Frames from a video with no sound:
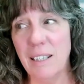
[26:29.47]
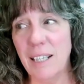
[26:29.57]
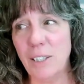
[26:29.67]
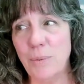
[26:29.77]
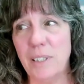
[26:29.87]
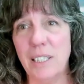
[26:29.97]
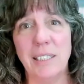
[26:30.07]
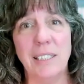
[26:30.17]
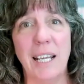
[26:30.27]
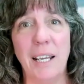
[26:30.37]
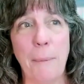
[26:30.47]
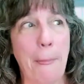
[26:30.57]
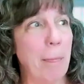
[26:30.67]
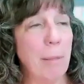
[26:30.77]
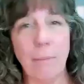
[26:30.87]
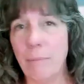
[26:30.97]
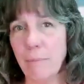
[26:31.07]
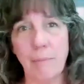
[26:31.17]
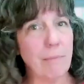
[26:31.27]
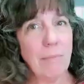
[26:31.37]
That's what this day.
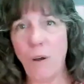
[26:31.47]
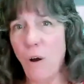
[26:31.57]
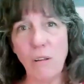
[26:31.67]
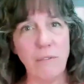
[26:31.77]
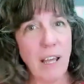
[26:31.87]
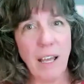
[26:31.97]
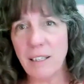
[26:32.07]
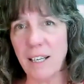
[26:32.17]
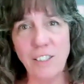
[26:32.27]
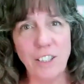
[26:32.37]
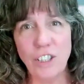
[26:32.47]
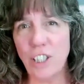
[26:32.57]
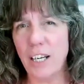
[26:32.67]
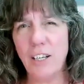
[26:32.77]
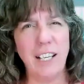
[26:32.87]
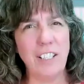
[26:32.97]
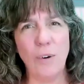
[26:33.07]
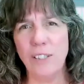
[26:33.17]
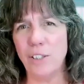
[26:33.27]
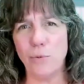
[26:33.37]
All of that that I just shared, I
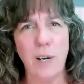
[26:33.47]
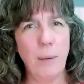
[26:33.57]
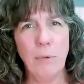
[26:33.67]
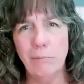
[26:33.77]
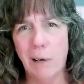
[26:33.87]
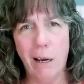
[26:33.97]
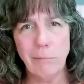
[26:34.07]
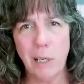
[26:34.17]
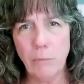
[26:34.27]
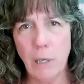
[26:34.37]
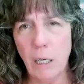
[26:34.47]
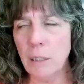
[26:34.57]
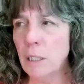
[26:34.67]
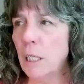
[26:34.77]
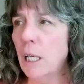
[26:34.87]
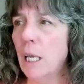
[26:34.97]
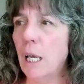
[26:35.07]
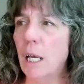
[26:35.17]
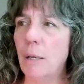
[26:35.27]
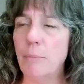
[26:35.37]
know I just rambled, boom, boom, boom.
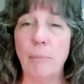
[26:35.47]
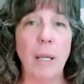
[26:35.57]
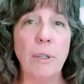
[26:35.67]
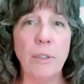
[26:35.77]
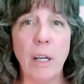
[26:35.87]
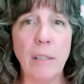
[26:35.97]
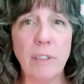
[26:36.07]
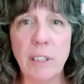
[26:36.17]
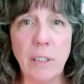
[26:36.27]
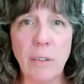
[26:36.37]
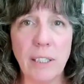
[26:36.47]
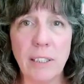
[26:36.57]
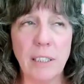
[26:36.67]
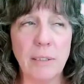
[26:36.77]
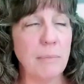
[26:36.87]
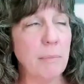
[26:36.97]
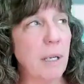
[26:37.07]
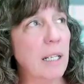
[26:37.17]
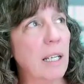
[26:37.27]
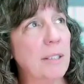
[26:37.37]
Um, and maybe you're not even still listening,
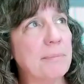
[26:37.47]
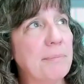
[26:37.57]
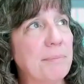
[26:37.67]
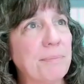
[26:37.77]
but uh,